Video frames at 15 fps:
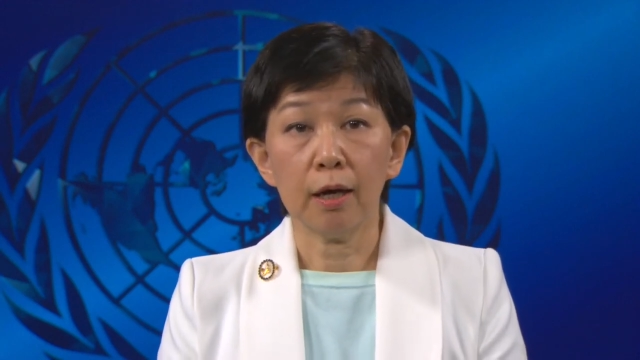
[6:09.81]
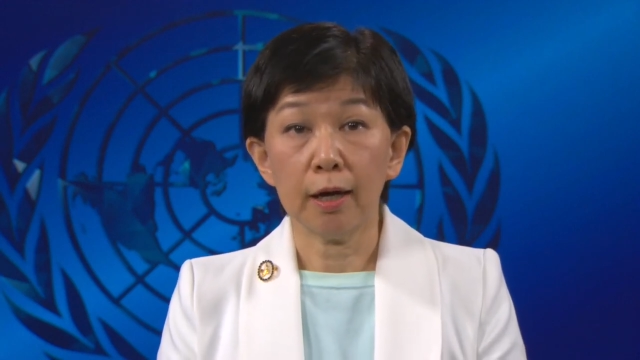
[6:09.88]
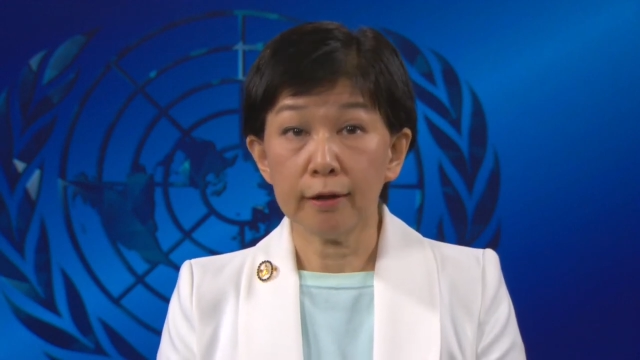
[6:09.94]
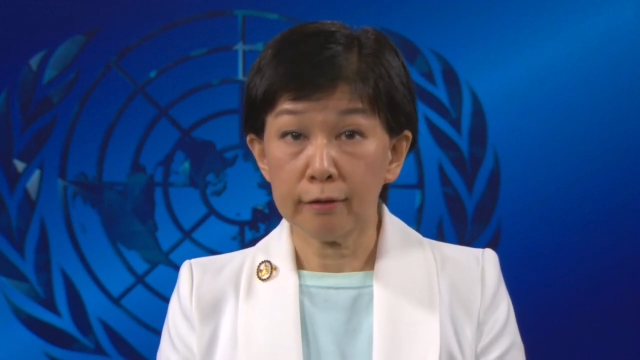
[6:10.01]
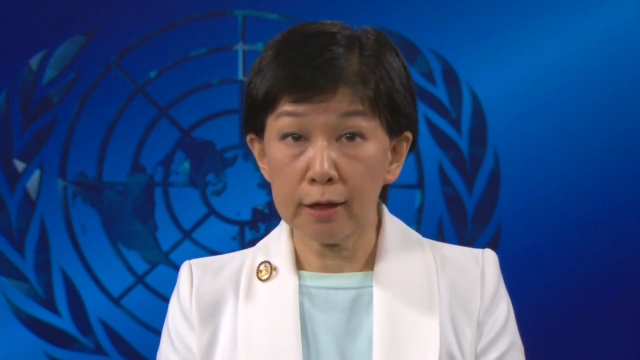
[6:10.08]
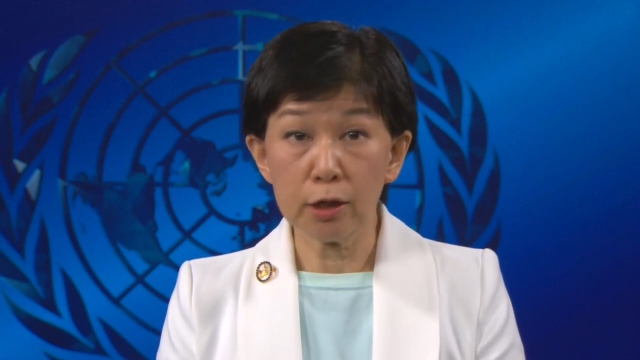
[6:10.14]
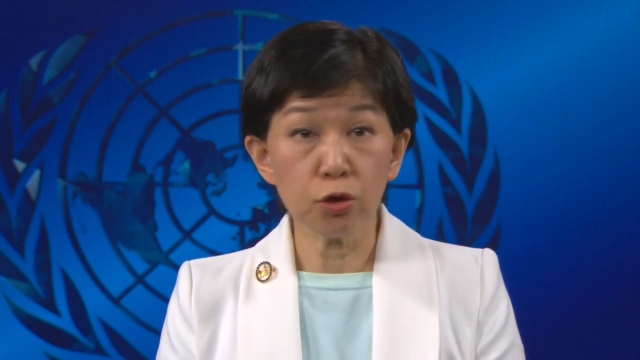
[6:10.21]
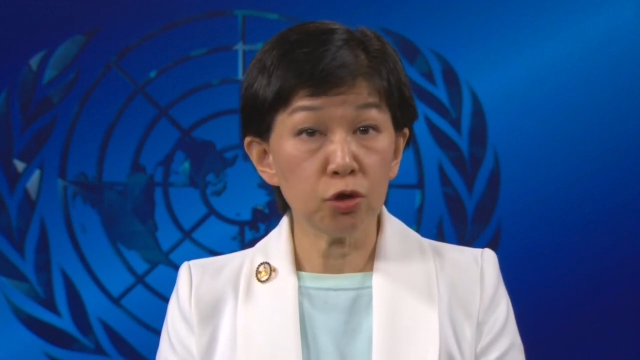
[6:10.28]

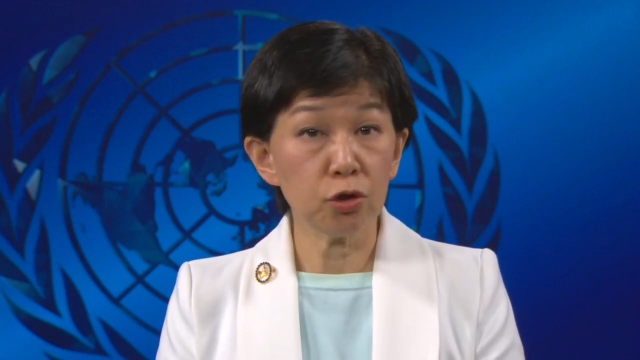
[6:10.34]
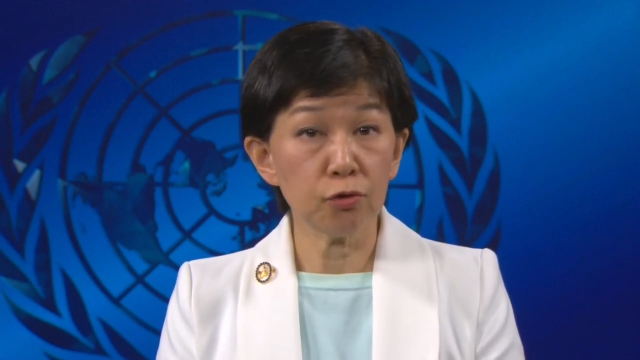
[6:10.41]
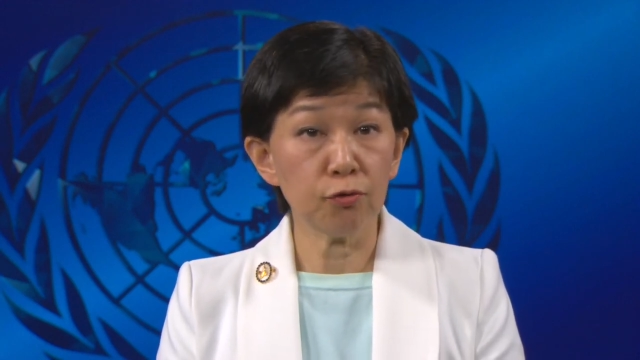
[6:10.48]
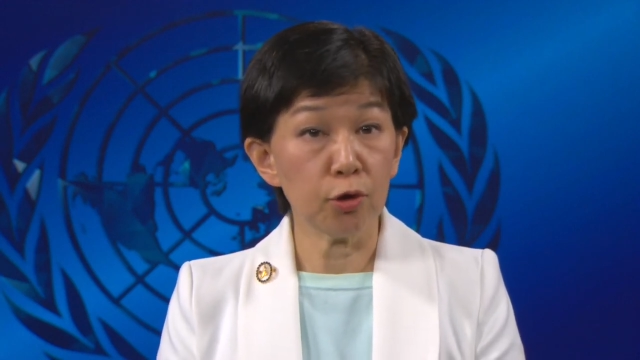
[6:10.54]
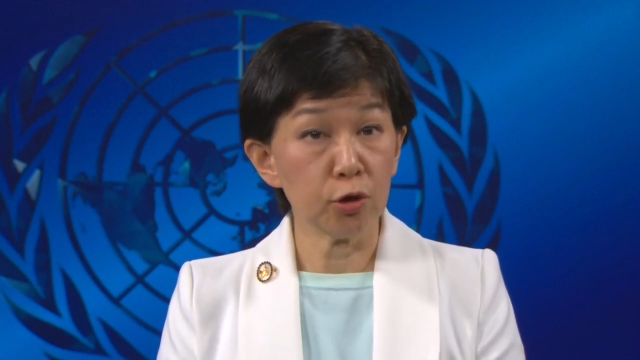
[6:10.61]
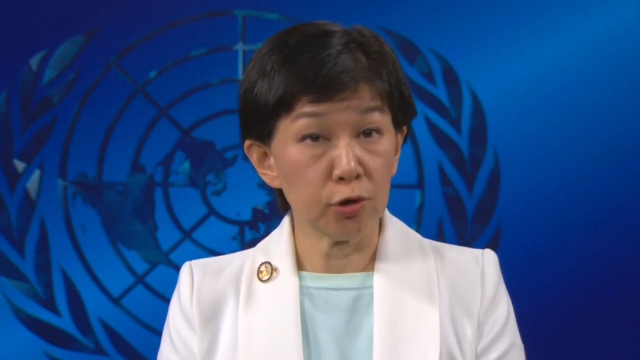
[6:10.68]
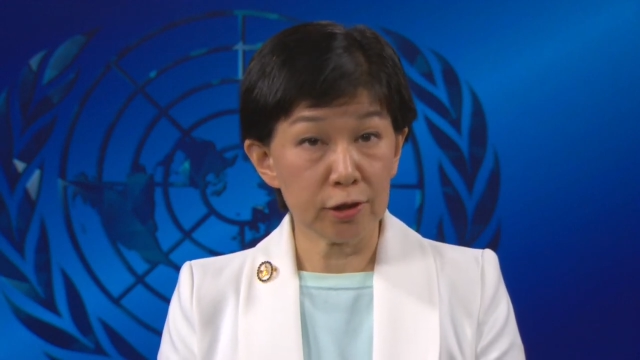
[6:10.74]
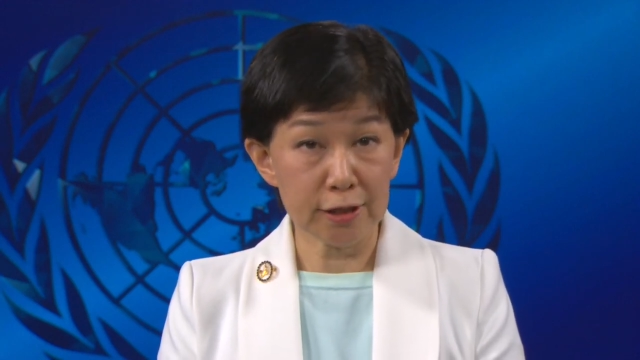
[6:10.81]
I thank you
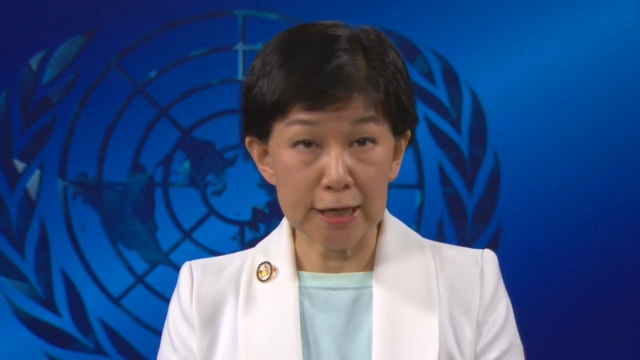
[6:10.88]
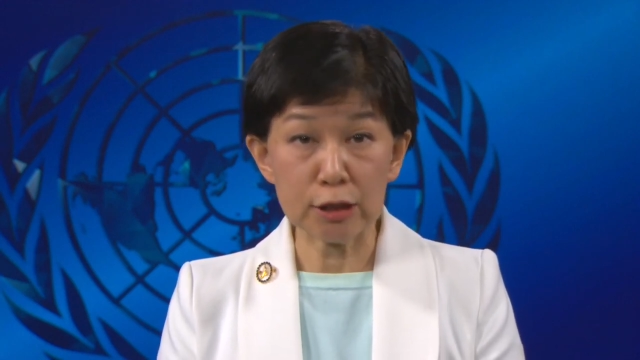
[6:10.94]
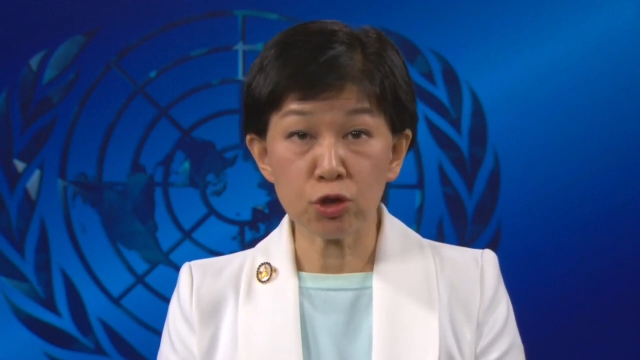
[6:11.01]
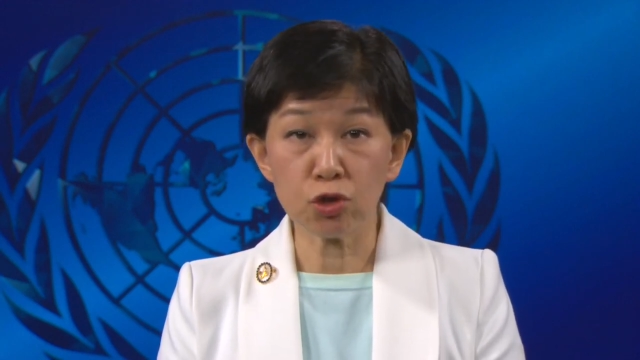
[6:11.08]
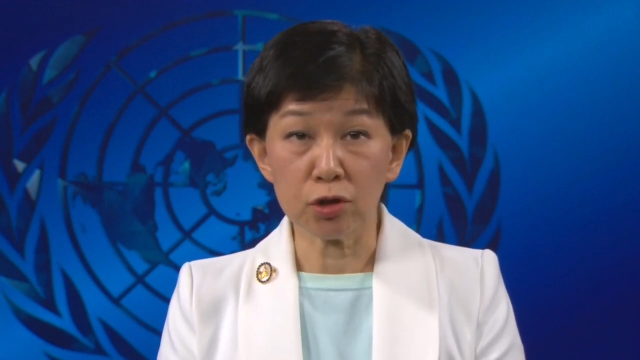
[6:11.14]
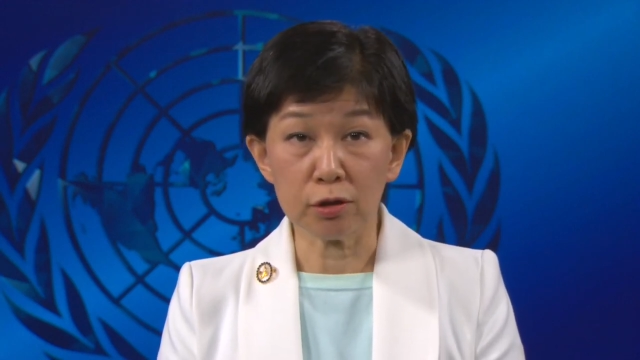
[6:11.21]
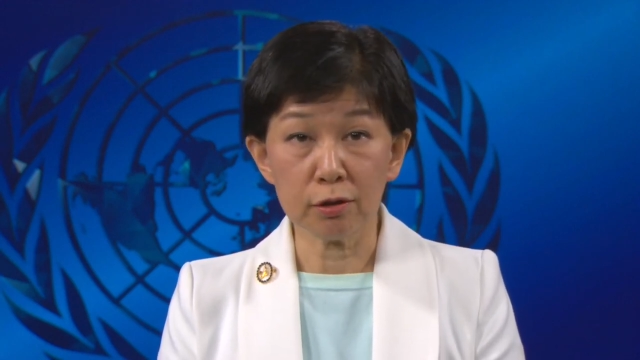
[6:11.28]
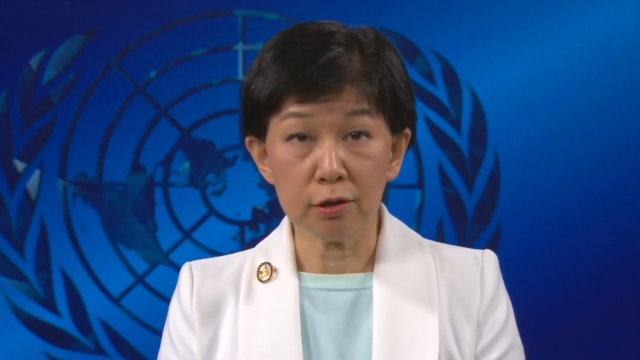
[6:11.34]
for your
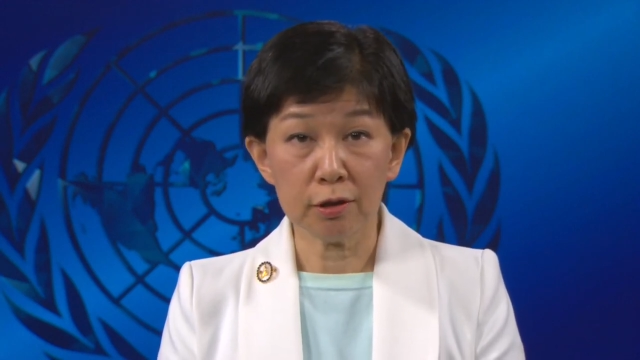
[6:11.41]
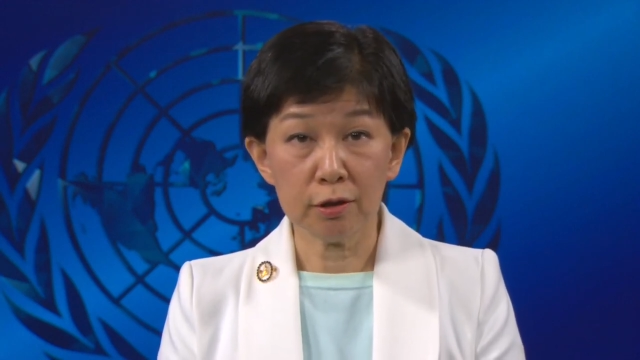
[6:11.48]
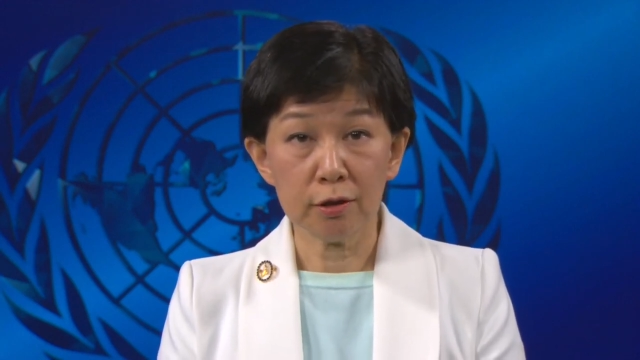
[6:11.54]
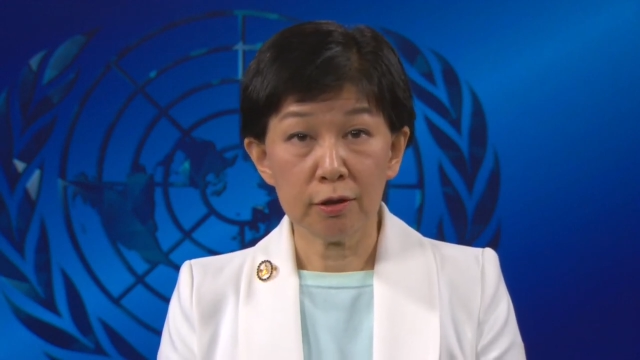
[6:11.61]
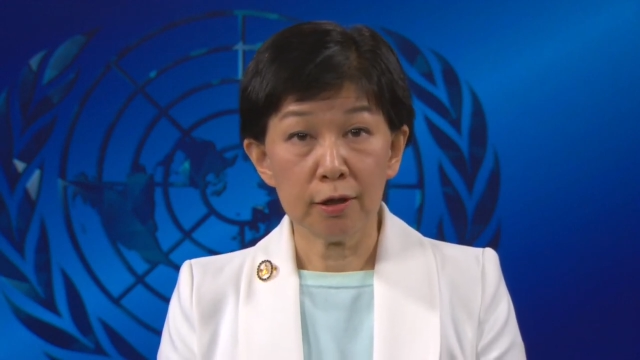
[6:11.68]
attention